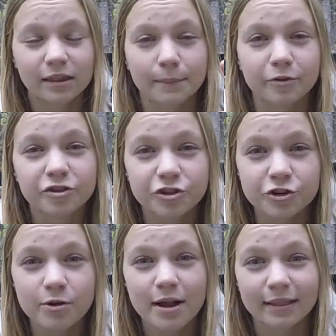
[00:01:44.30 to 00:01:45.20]
Number
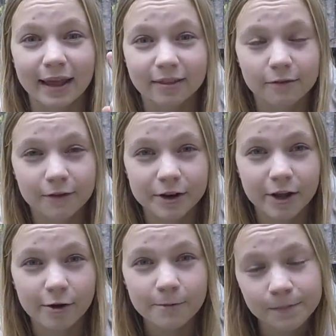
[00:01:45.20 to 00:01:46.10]
two, like the
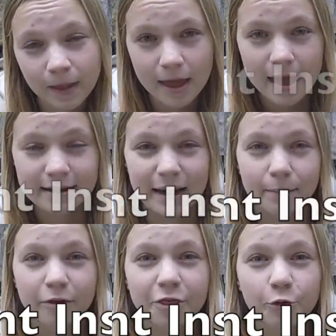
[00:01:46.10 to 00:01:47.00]
video.
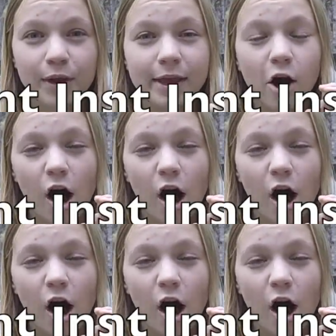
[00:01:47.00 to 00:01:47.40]
Number three,